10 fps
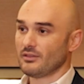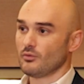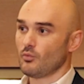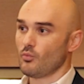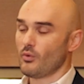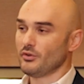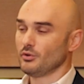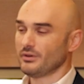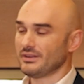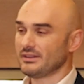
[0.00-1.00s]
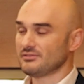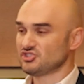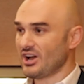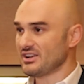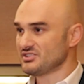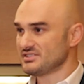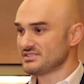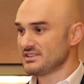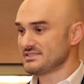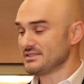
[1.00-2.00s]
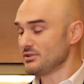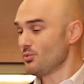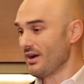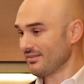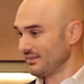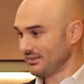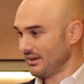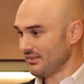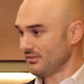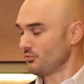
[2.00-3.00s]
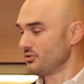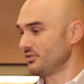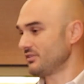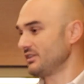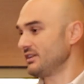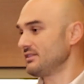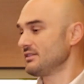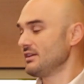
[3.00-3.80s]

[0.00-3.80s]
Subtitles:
And when you look at the challenges, it's a new asset class in real estate.